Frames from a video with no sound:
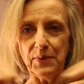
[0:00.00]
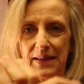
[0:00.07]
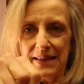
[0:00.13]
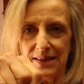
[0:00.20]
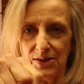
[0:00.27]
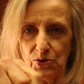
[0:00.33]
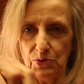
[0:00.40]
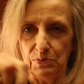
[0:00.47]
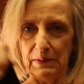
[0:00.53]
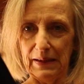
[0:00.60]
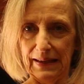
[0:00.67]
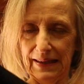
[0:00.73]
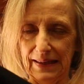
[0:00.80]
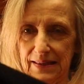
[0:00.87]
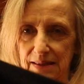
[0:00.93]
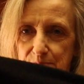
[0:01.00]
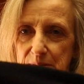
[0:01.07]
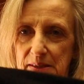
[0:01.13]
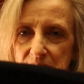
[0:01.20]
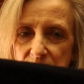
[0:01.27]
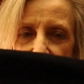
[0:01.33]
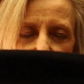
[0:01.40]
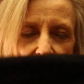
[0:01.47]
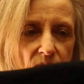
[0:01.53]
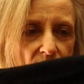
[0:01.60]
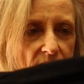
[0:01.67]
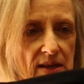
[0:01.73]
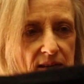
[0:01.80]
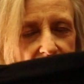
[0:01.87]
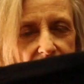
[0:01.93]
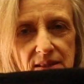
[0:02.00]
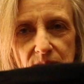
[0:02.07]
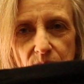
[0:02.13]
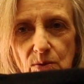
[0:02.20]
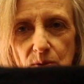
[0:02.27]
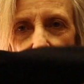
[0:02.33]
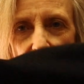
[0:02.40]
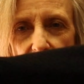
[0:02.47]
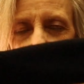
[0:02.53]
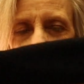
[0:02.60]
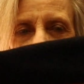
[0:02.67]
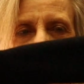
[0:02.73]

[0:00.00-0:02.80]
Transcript: went into my husband's drawer and stole